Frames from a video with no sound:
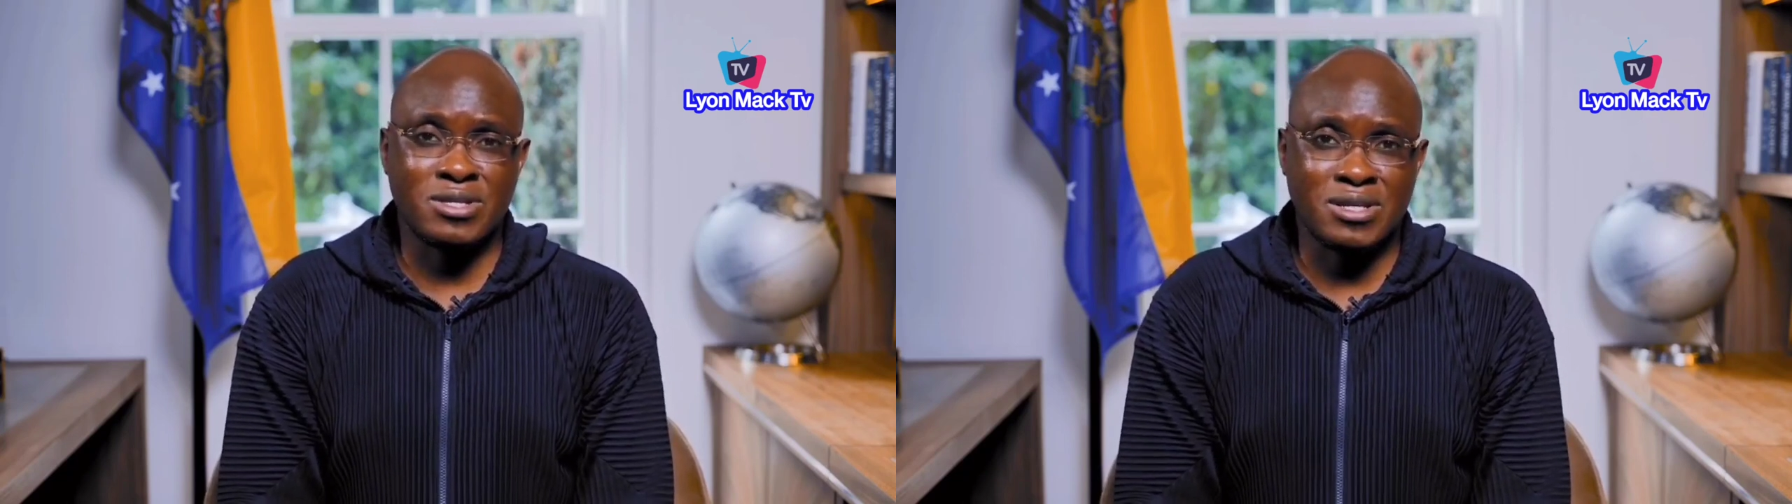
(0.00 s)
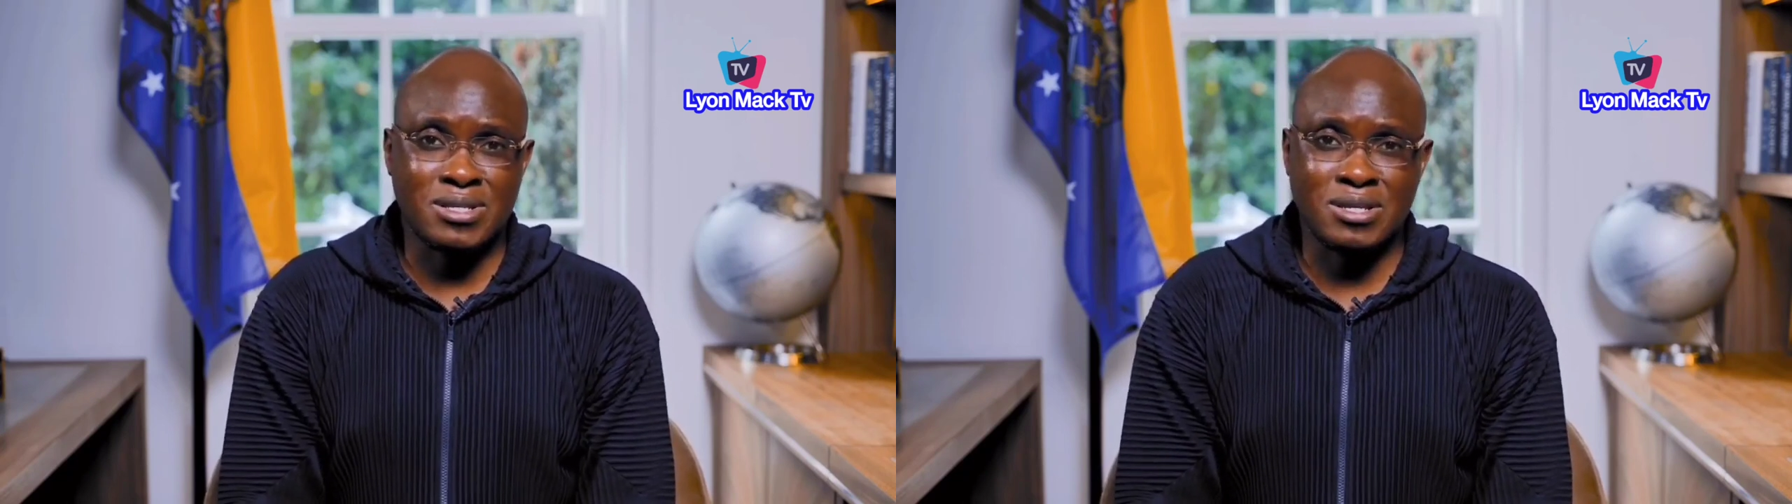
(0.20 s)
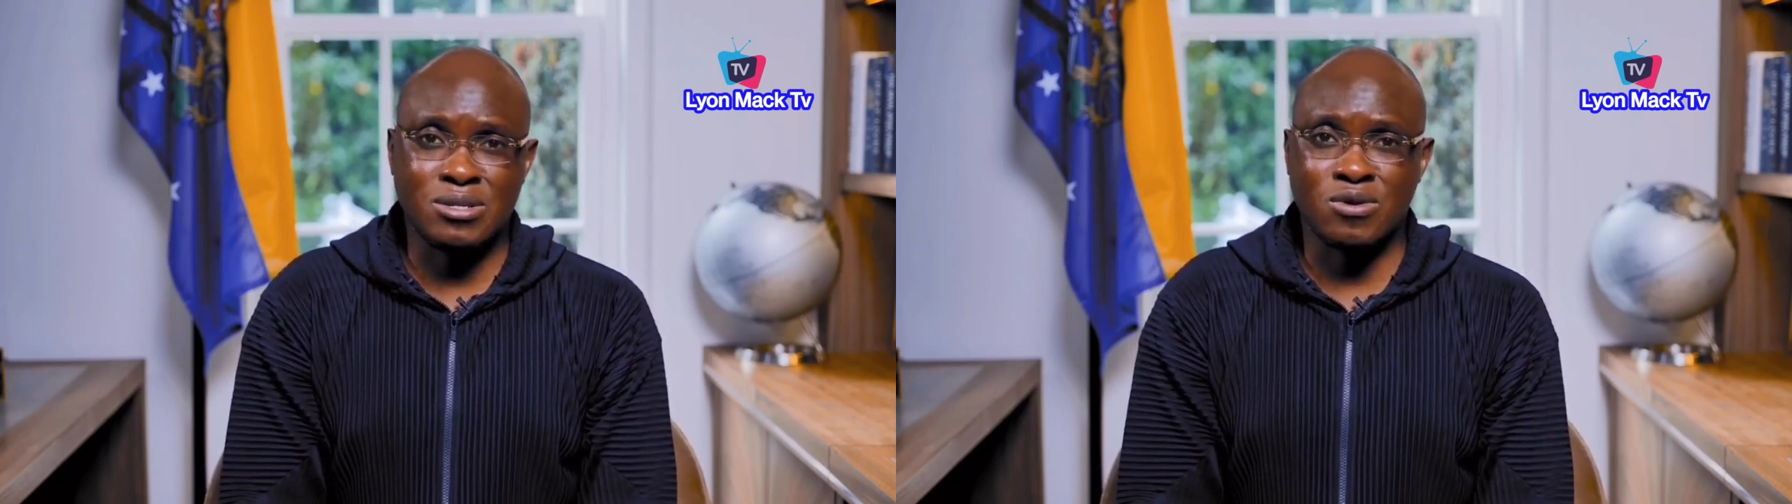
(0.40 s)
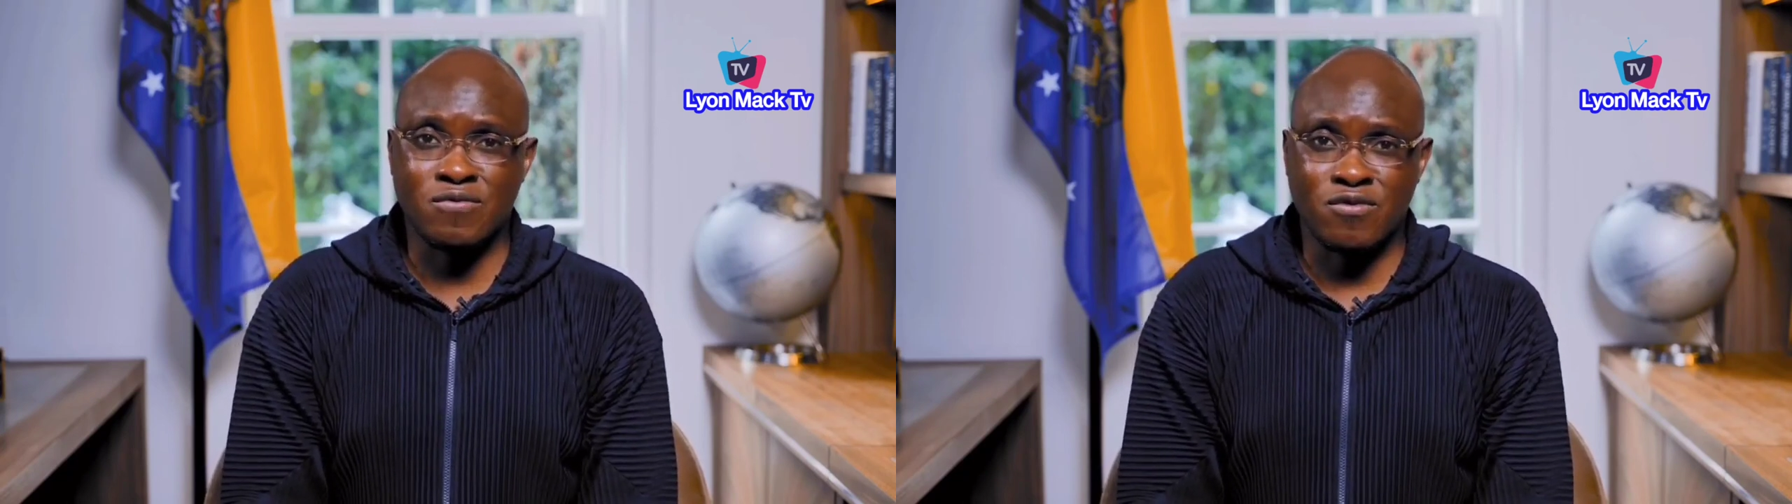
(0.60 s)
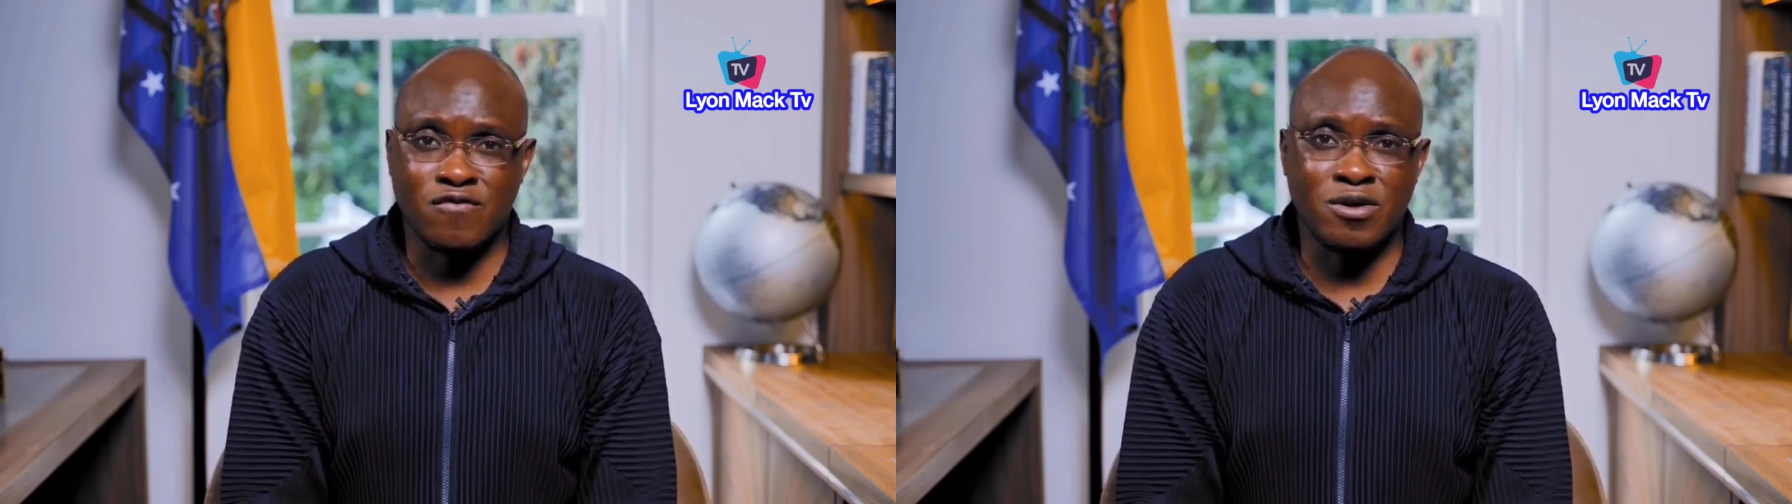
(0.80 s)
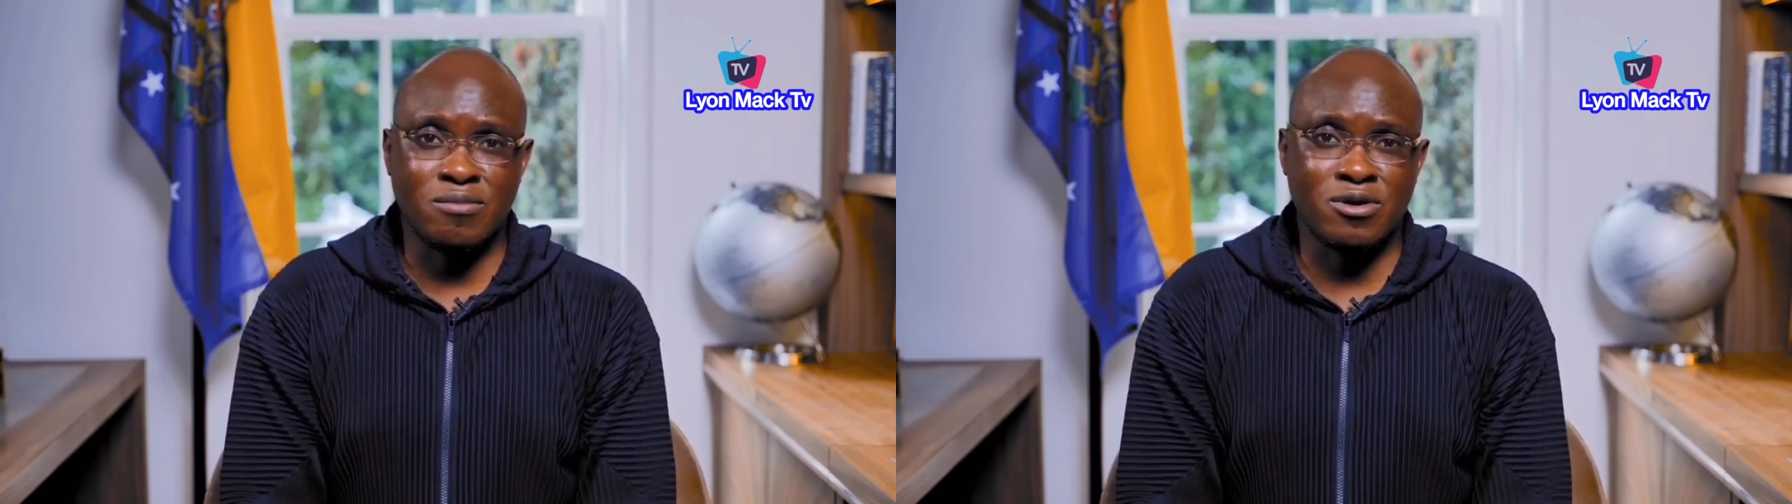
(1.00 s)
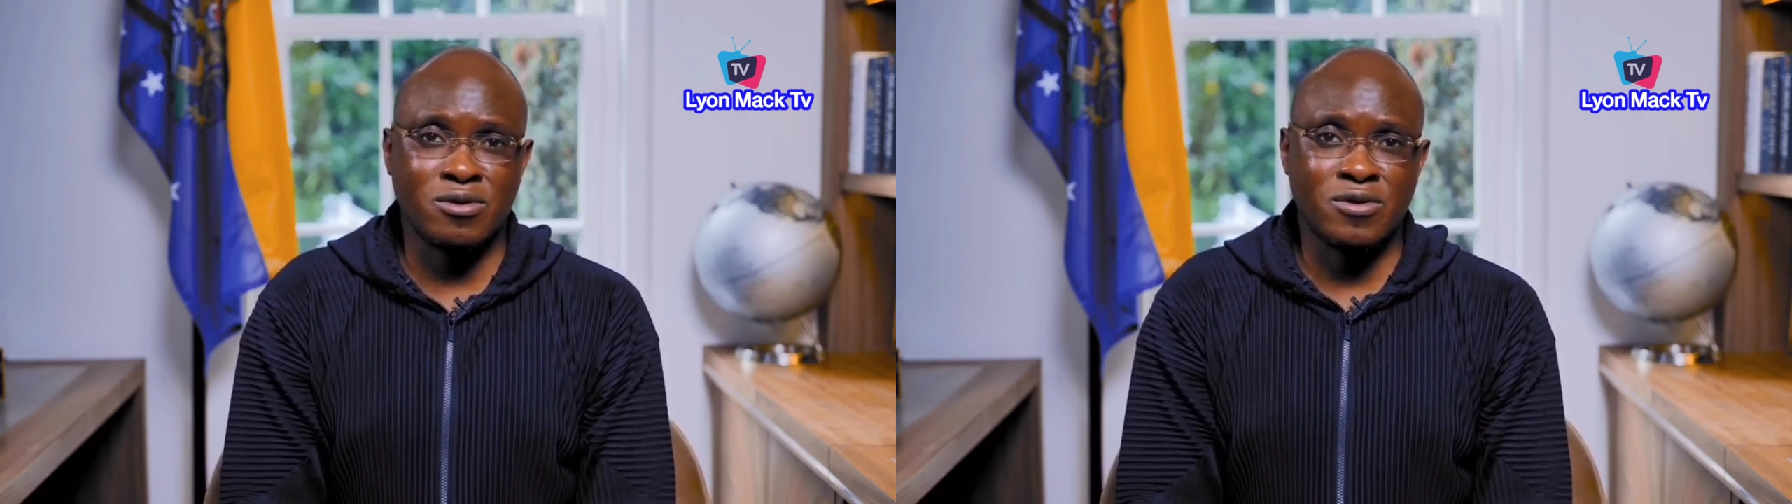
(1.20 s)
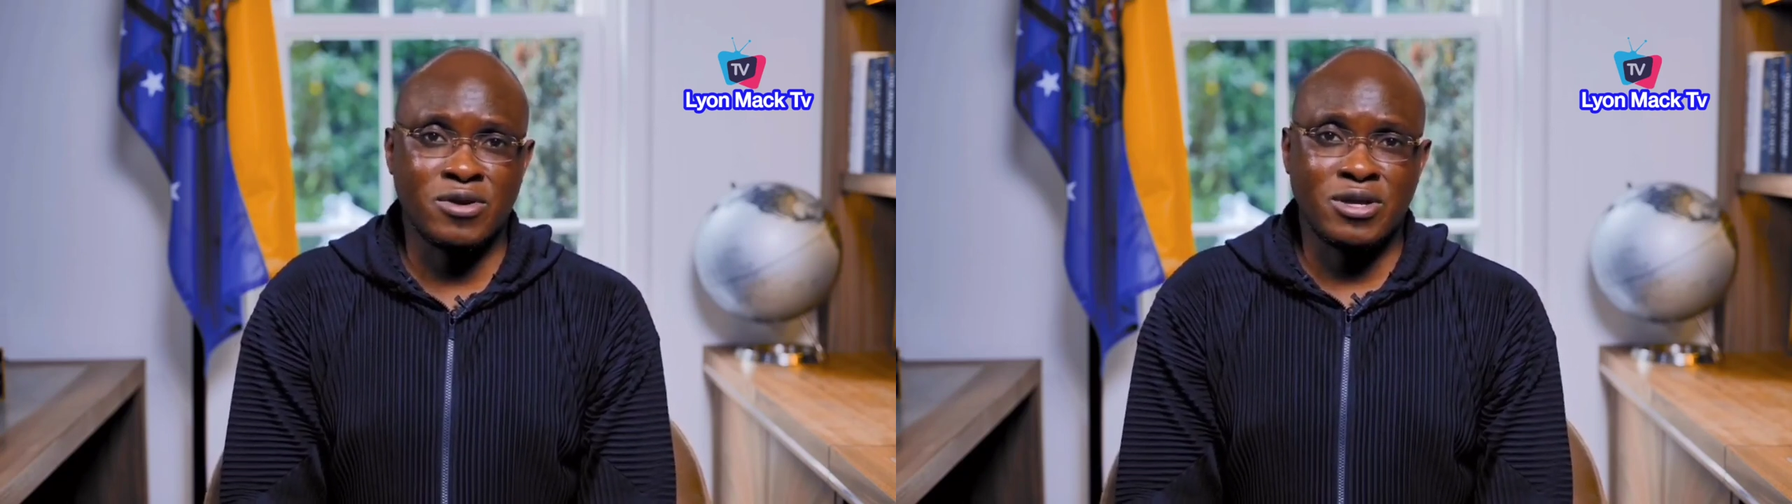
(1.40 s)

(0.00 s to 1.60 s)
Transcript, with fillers: thirteenth of November